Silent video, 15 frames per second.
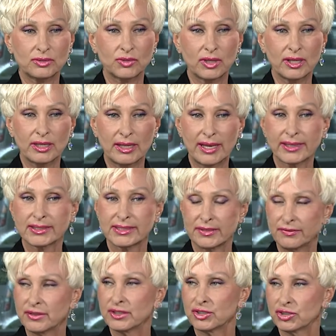really like
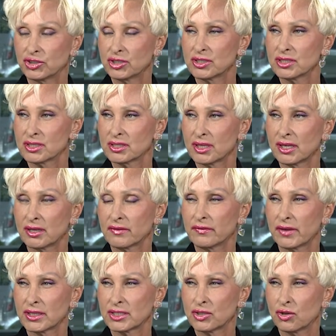definitions, and if
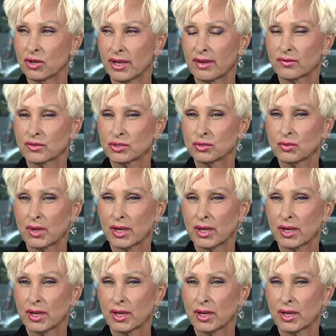I don't have to,